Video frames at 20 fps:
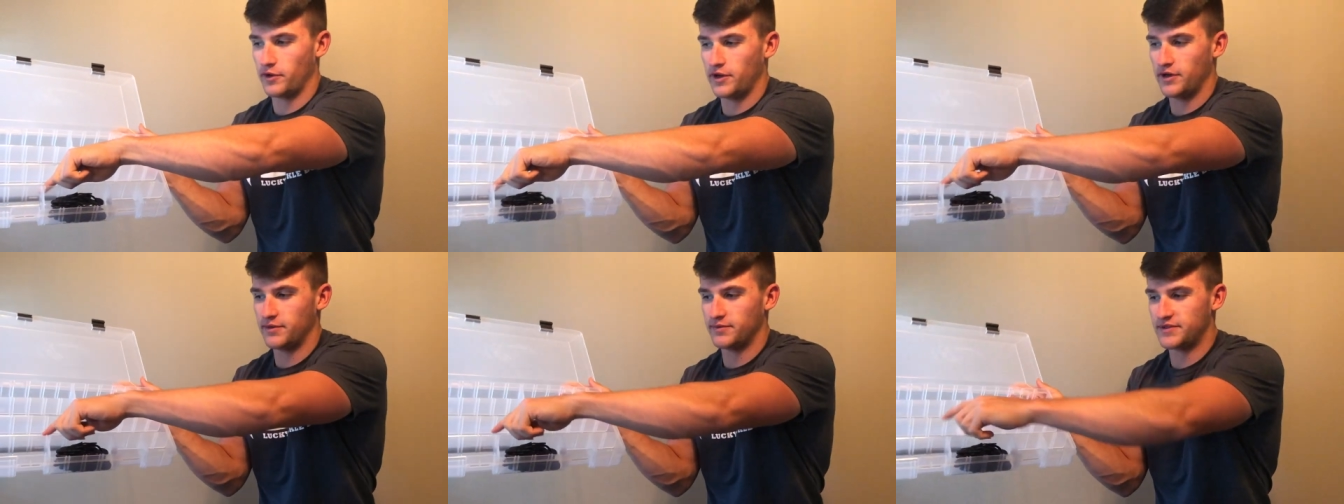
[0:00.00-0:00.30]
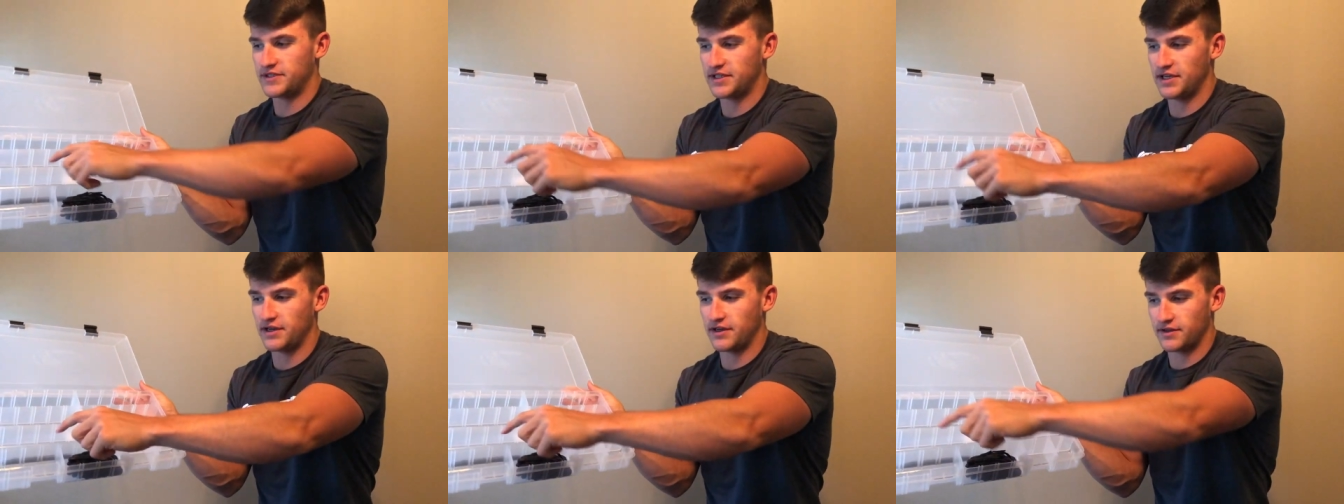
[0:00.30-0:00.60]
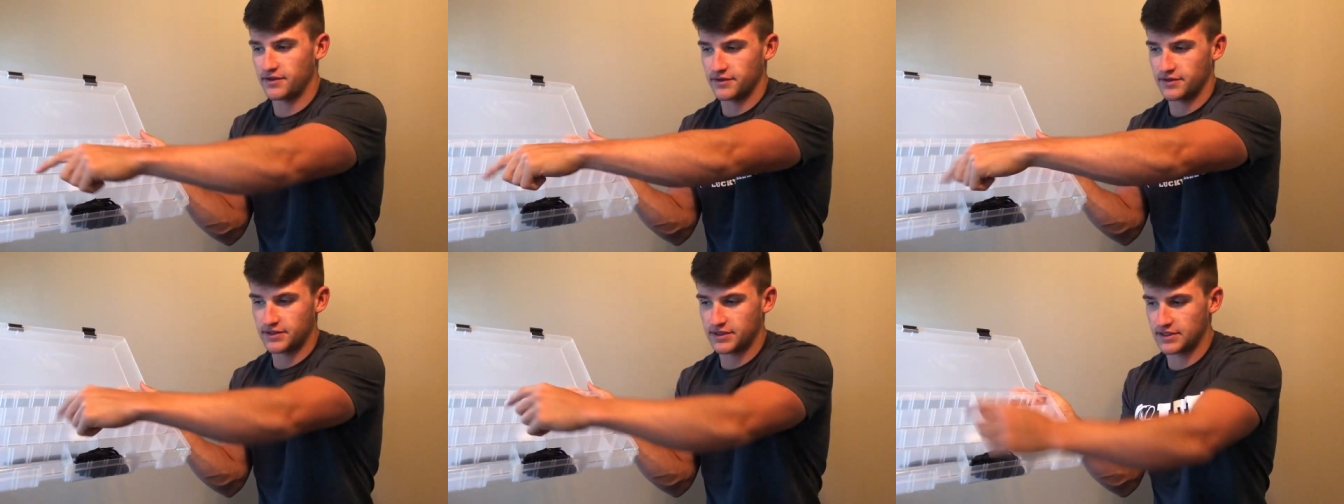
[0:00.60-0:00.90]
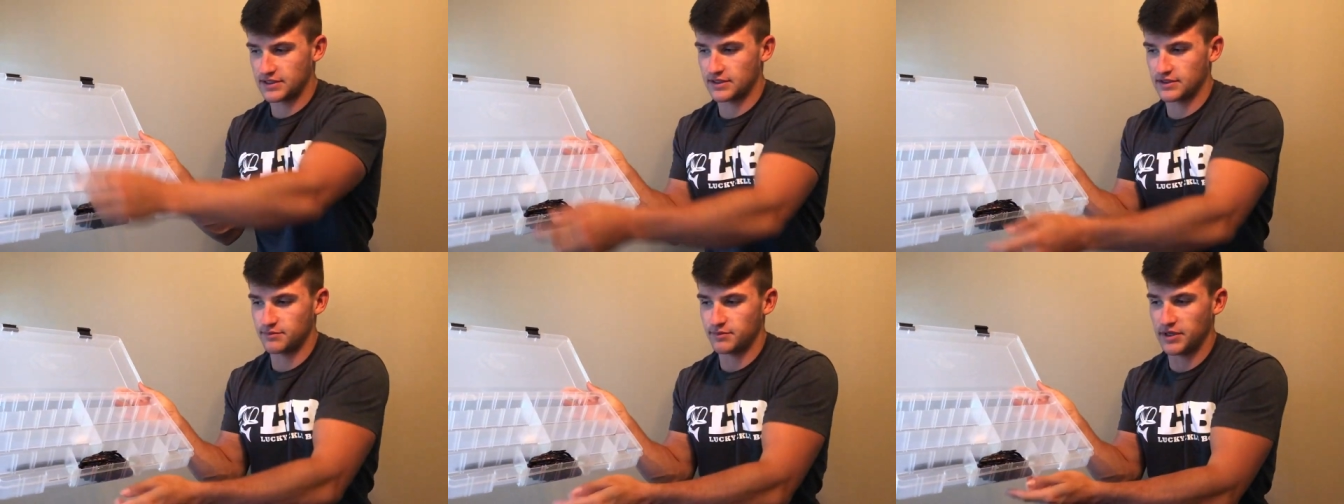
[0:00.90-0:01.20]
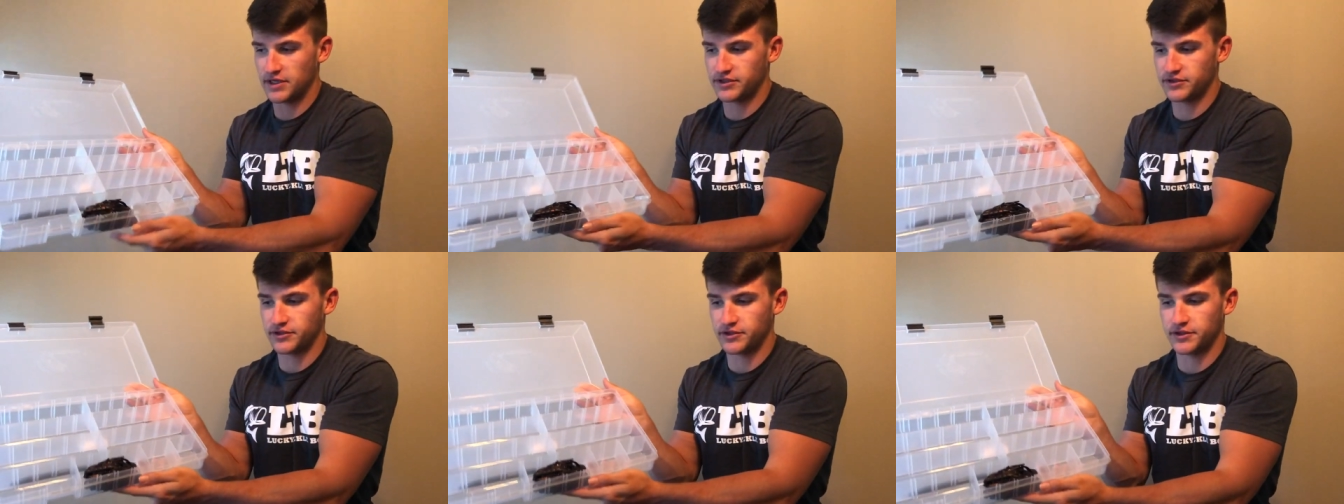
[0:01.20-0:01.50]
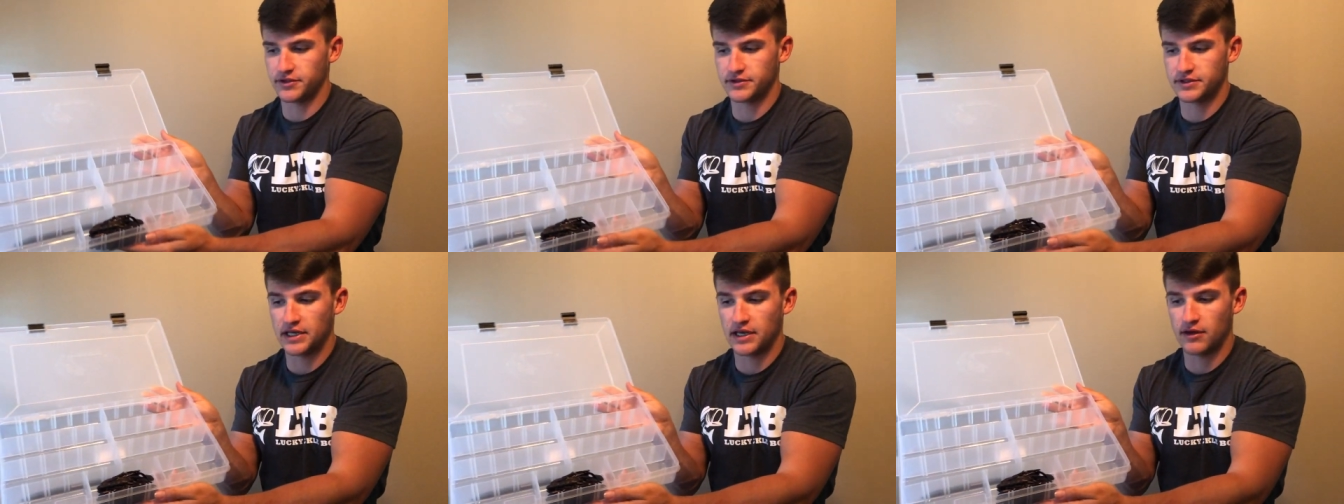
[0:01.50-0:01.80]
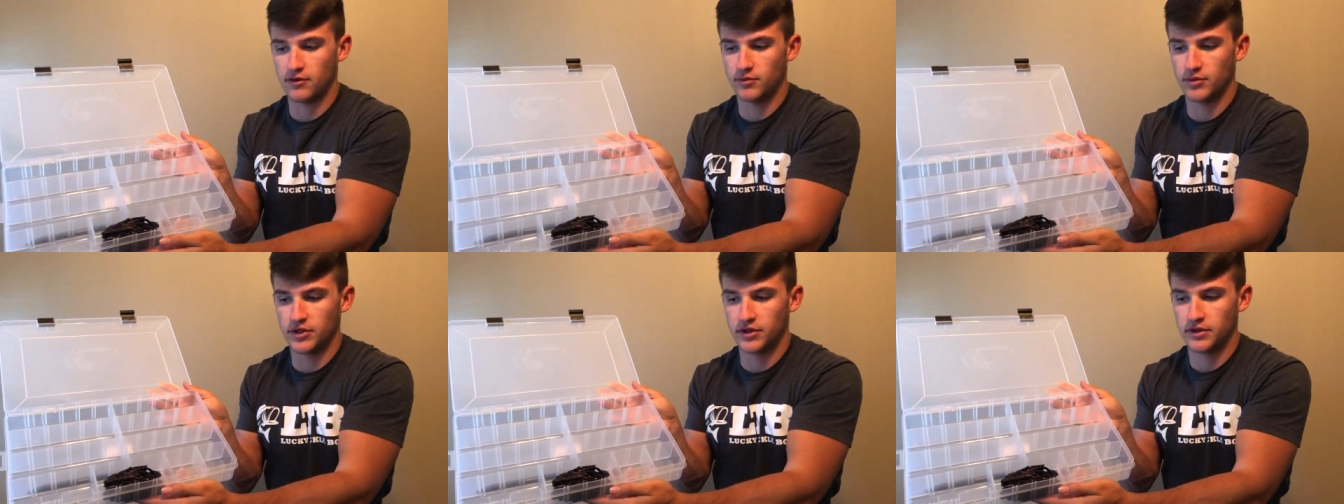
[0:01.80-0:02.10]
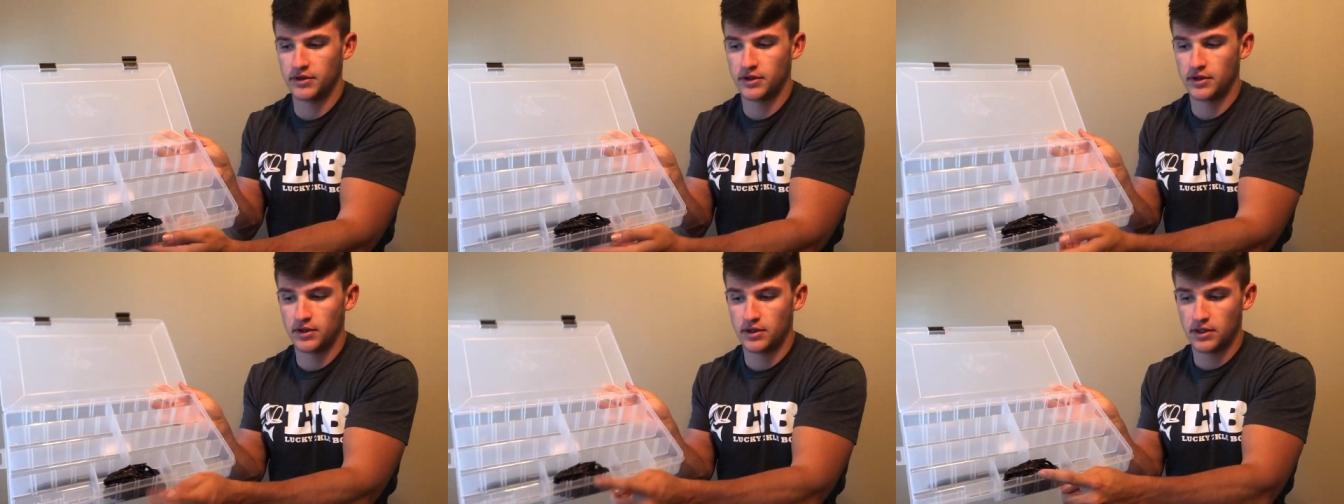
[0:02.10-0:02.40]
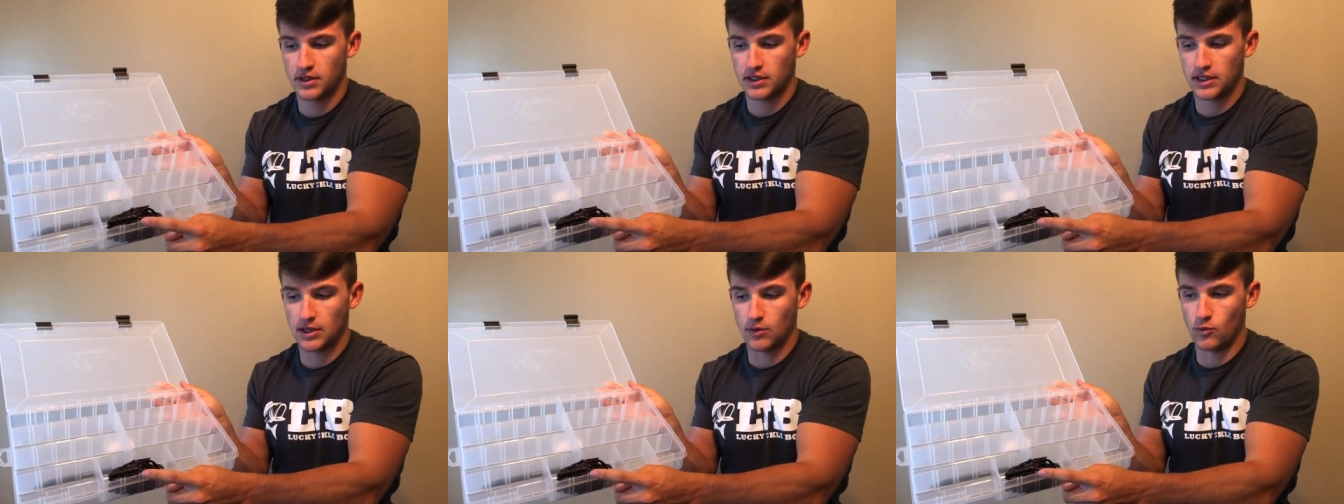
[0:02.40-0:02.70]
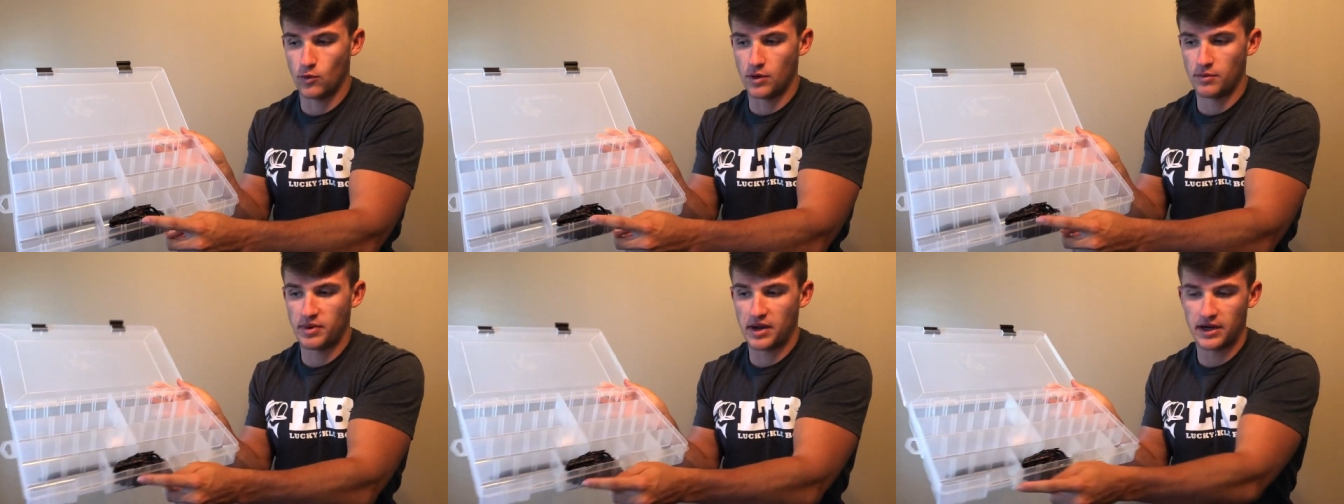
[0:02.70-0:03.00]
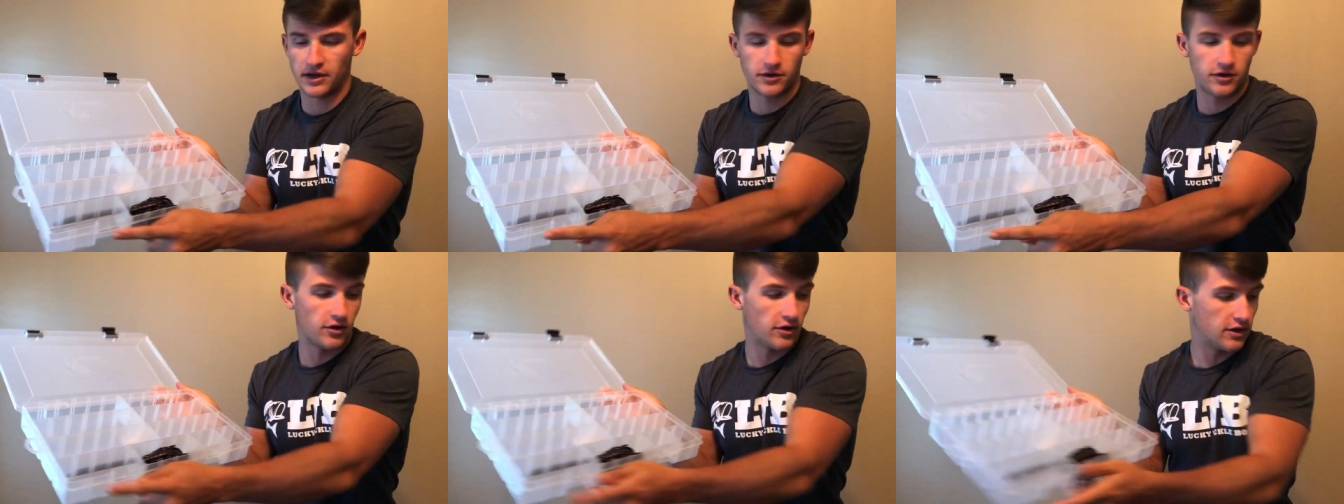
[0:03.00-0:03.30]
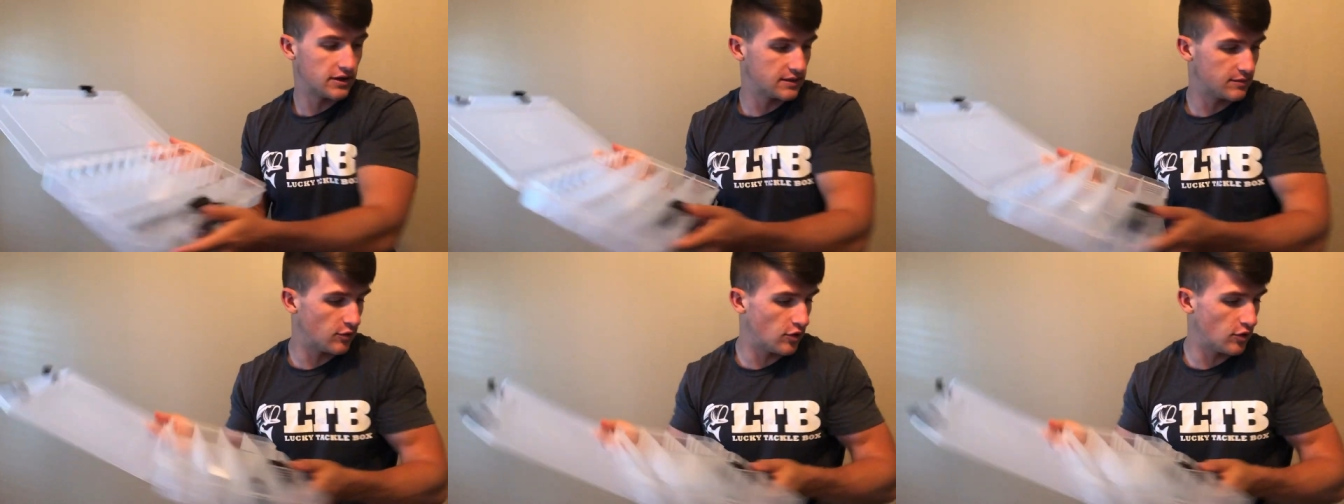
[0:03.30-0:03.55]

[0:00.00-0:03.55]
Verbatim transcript: random sink, it's because I was measuring this out. But got one pack of crawls.